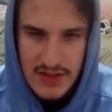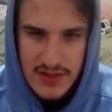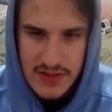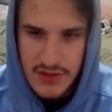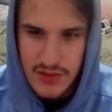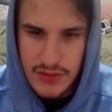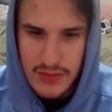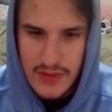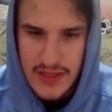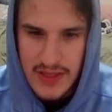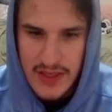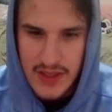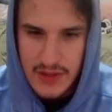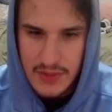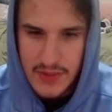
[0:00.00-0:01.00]

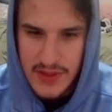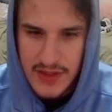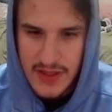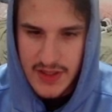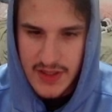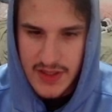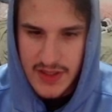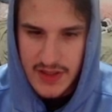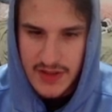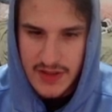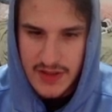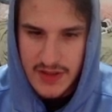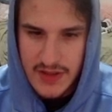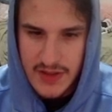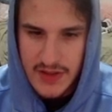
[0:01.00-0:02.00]
grab a
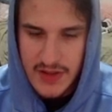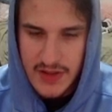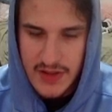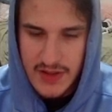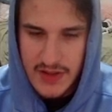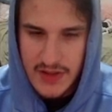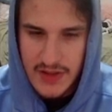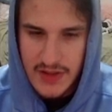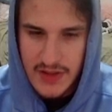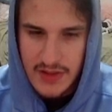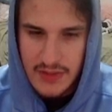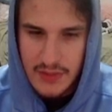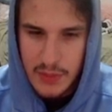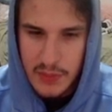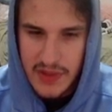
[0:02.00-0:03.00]

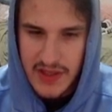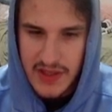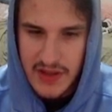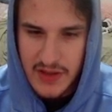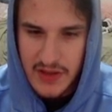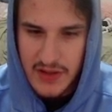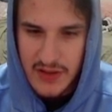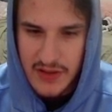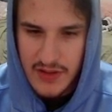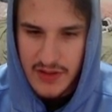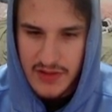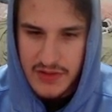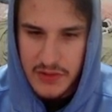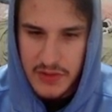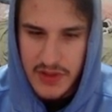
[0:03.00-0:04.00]
repel.
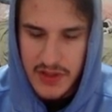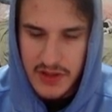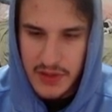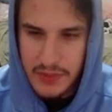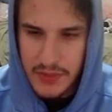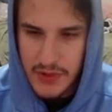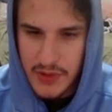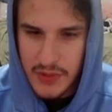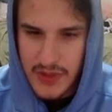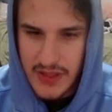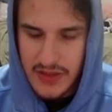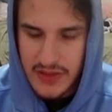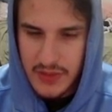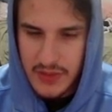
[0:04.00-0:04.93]
Let's go heal up real quick. I think we